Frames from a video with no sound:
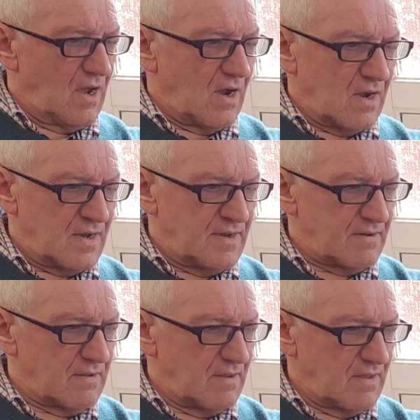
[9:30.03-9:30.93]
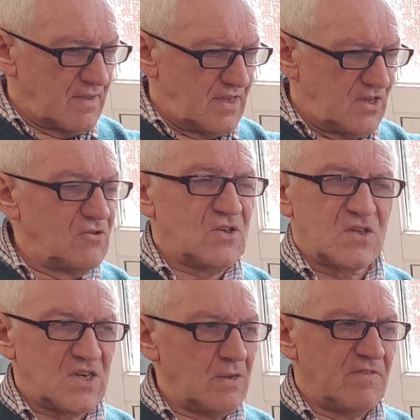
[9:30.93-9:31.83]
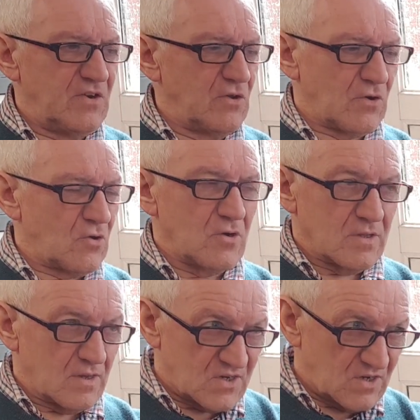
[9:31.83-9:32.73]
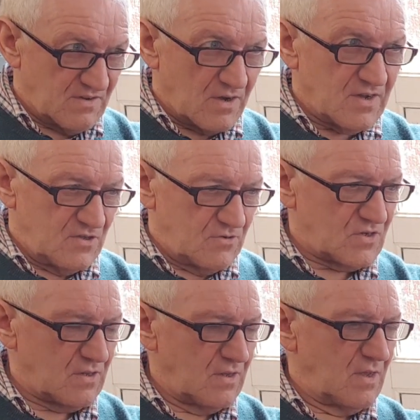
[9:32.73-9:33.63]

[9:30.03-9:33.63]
and he used the same video recorder as I used.